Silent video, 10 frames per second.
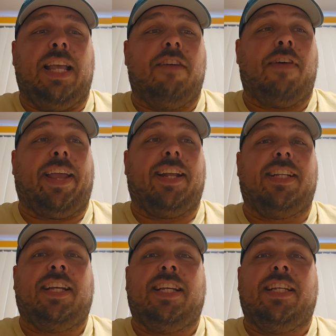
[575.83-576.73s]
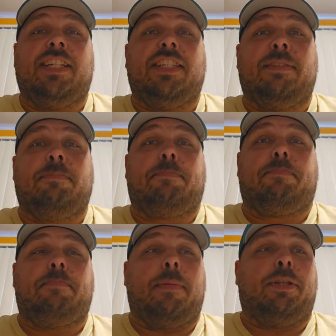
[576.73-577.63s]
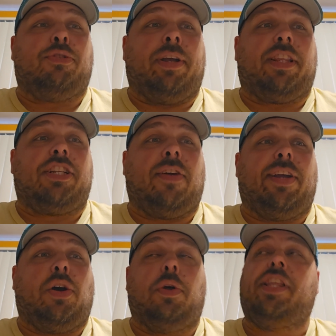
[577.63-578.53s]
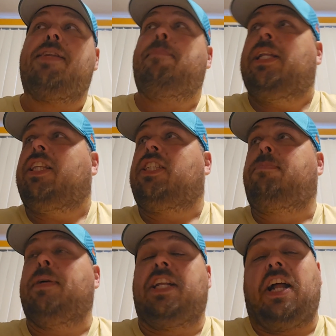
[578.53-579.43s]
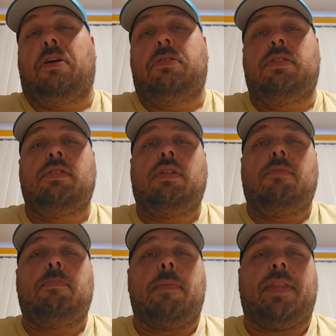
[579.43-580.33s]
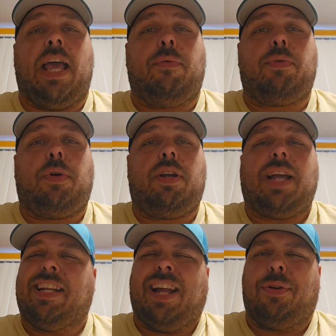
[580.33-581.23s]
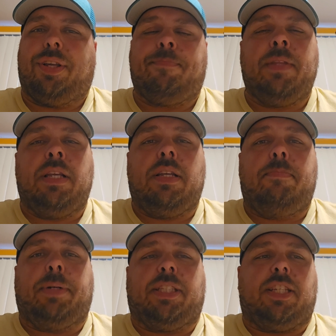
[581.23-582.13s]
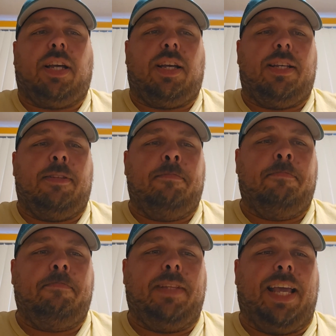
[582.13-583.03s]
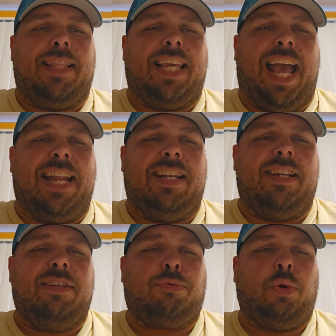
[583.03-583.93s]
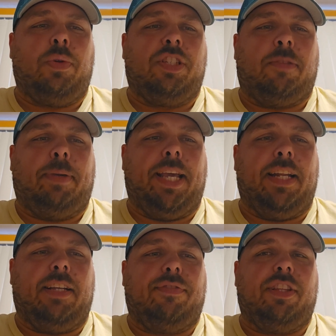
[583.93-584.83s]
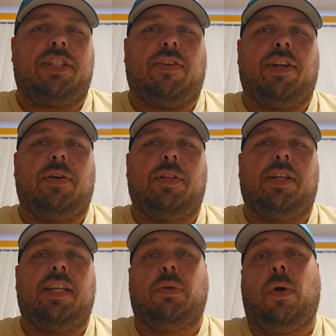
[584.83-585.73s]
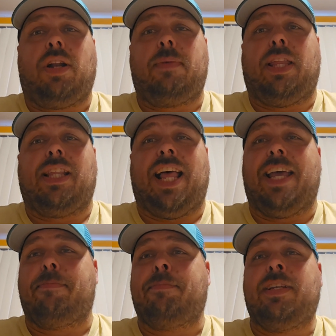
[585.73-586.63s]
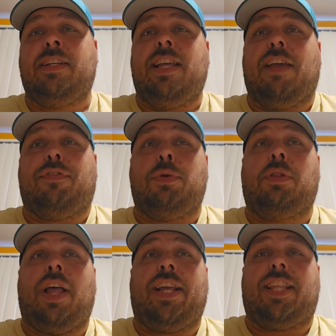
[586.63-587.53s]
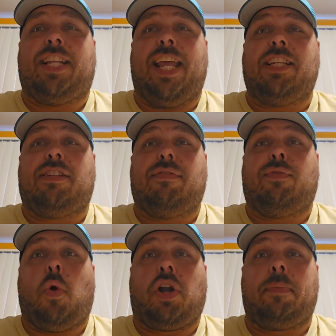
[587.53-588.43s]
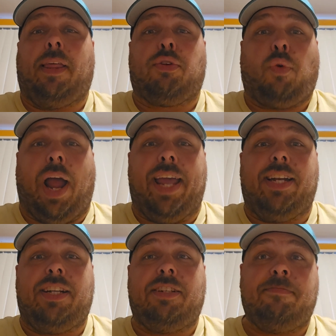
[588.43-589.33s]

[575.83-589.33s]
If I could maybe drink the cherry cola and immediately spit it out, maybe that would work. I doubt it. But yeah, the end ruins the beginning for the cherry cola. And the watermelon lime, if you like the taste of watermelon rind,